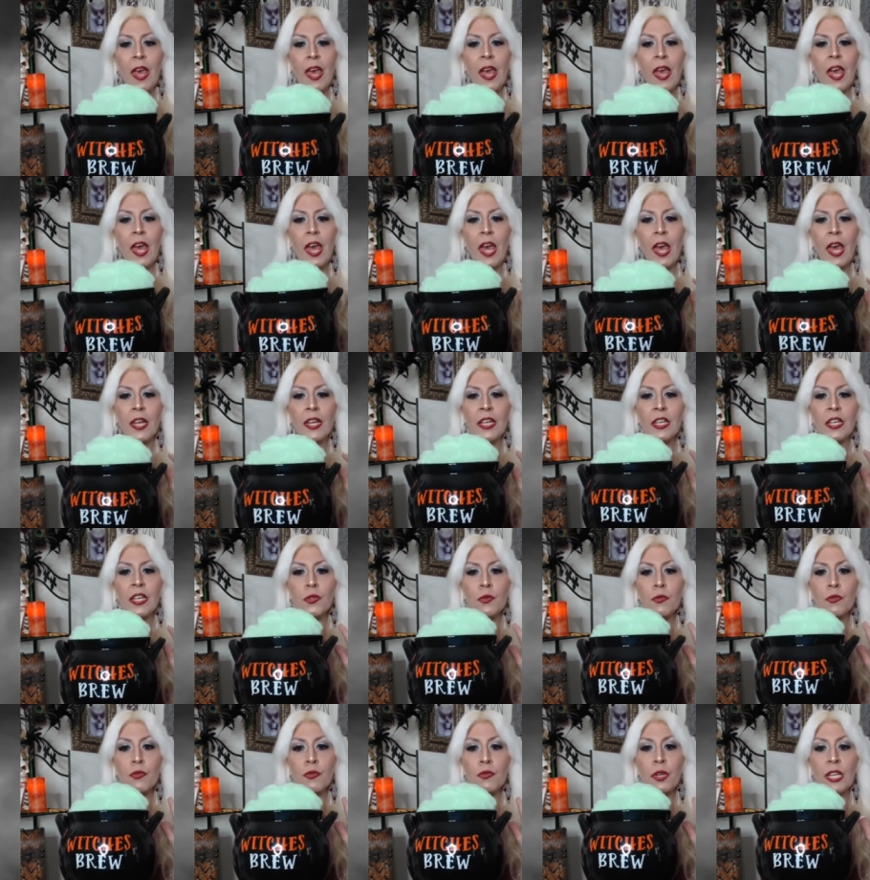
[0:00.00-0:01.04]
and it's
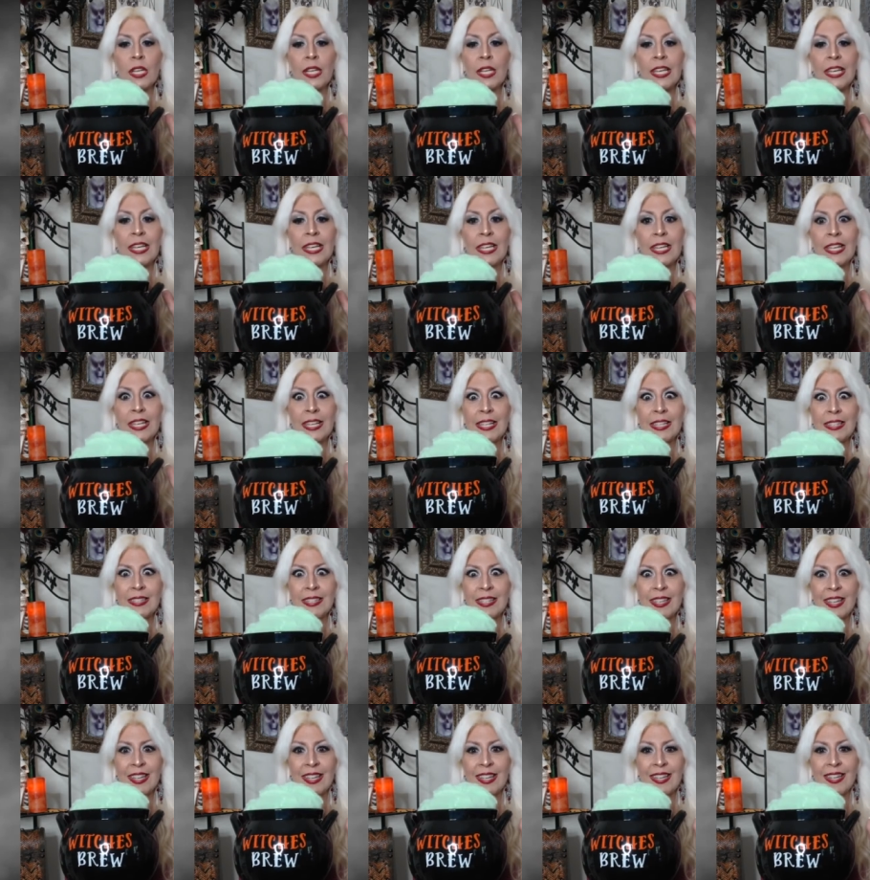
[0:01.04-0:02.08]
really
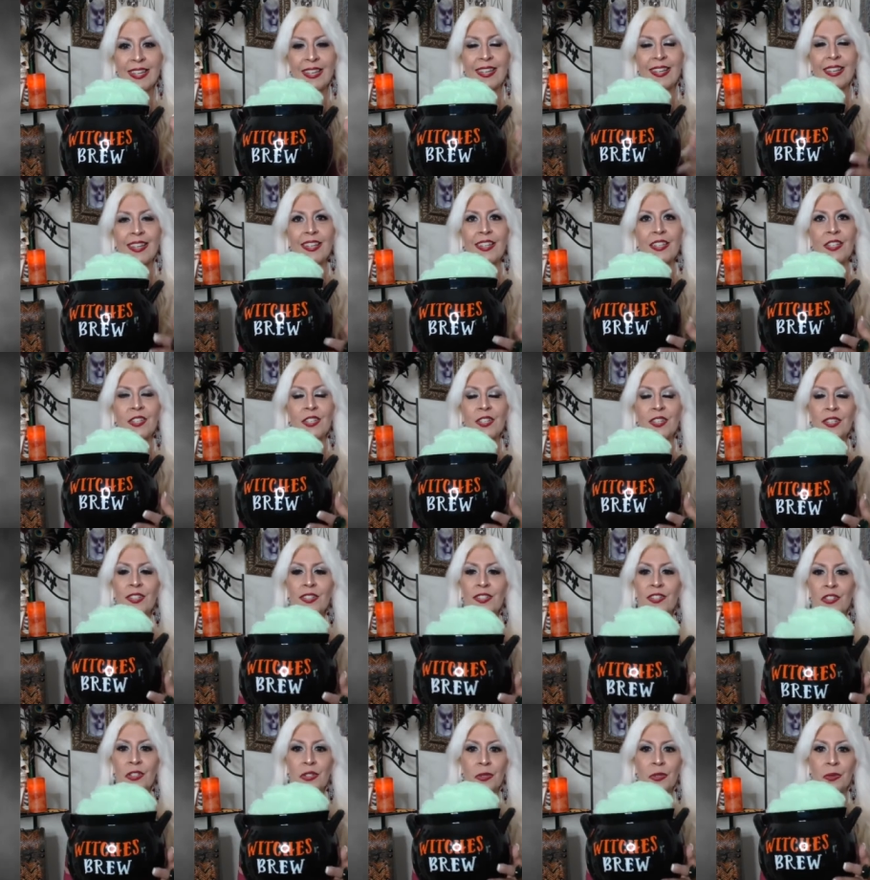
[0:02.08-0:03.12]
easy to
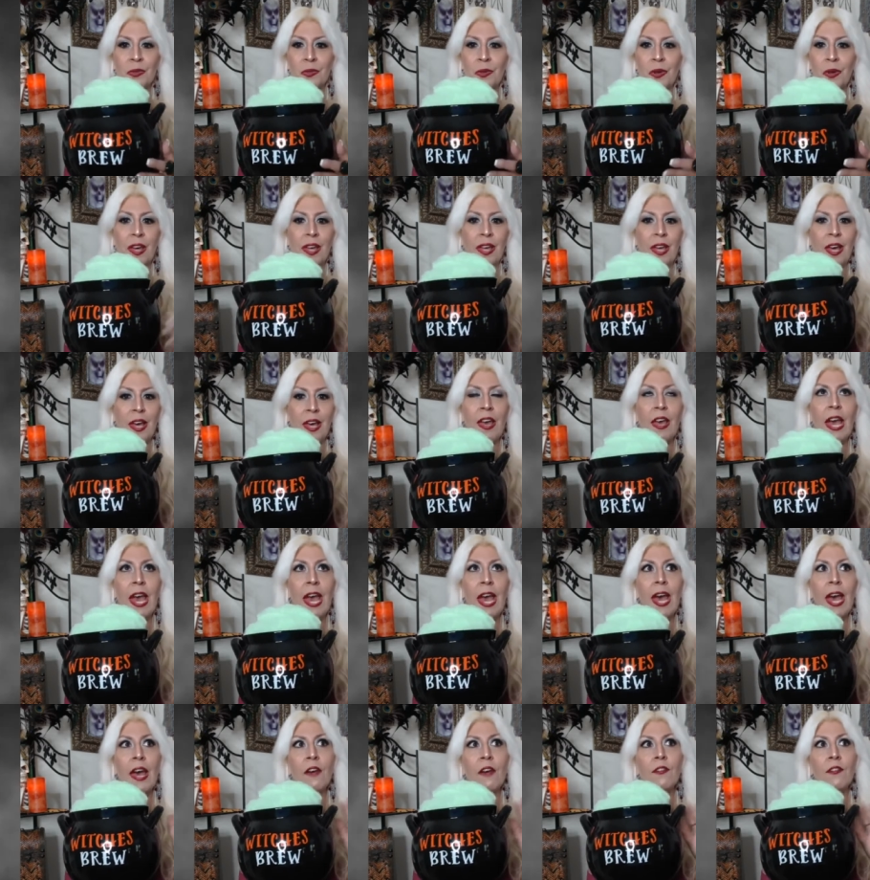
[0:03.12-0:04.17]
do. Uh, I
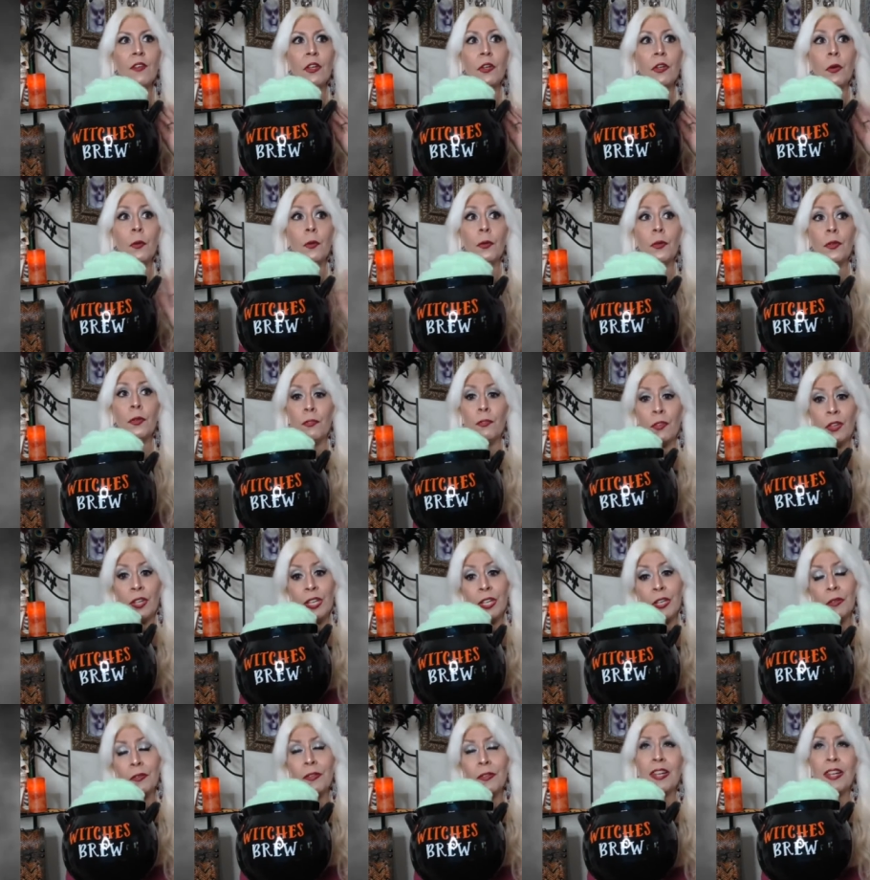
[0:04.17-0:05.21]
have an old
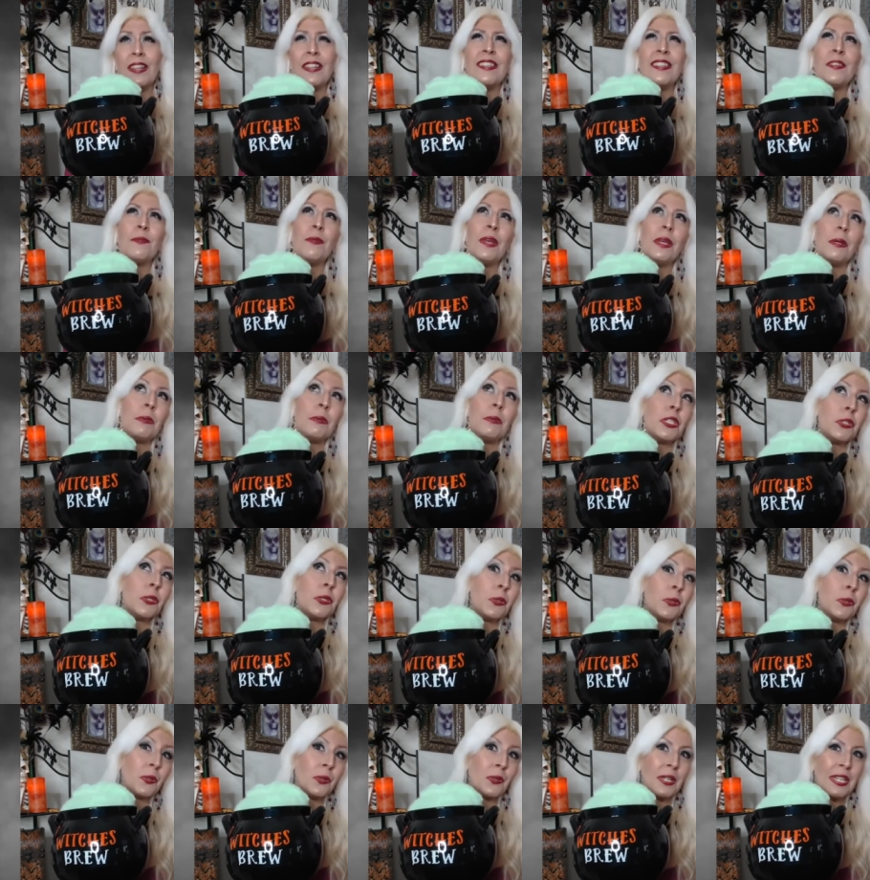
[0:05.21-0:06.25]
video that I did maybe two,
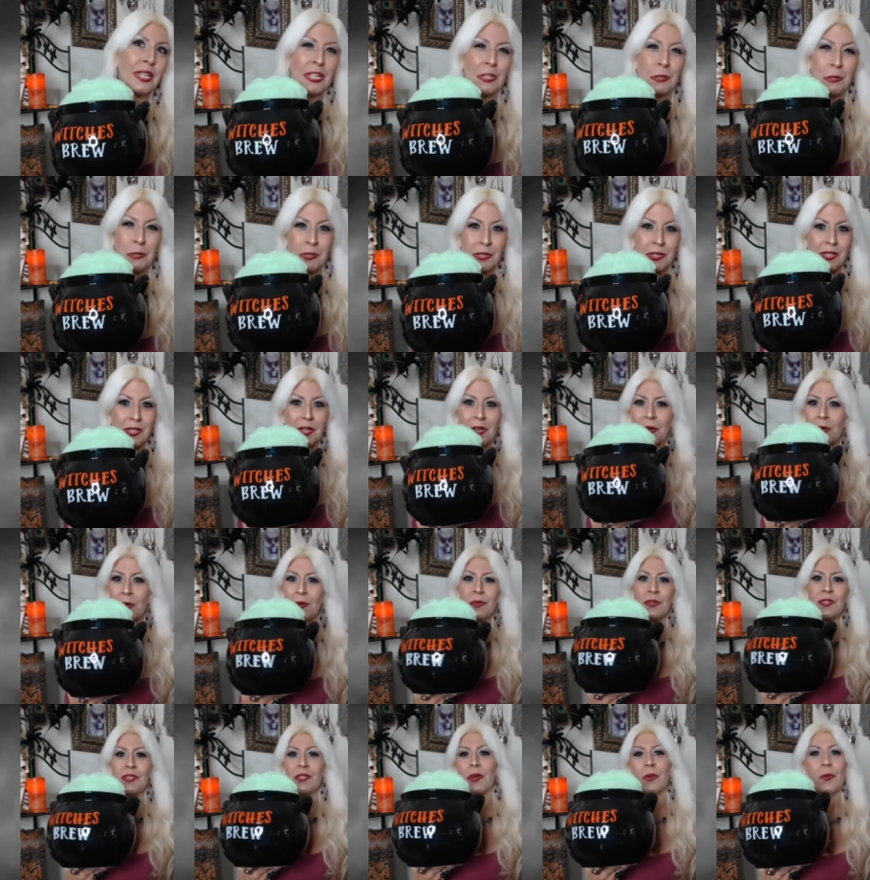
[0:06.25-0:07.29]
three years ago. It
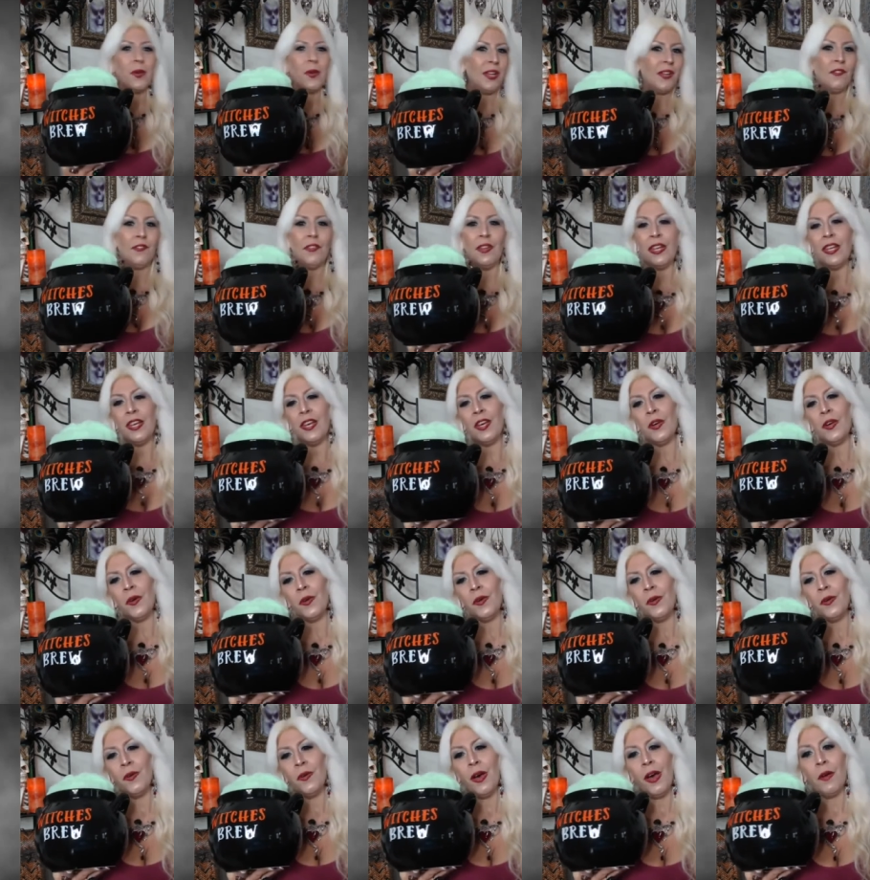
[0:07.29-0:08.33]
was a quick
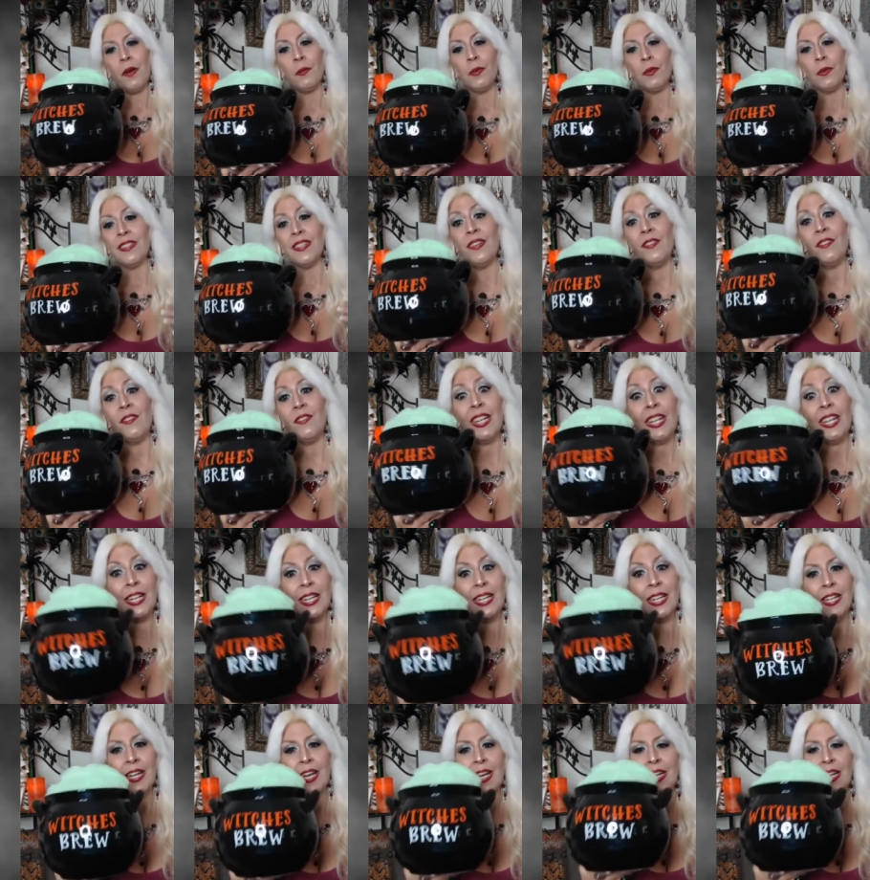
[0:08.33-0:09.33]
video. I wasn't even in it. I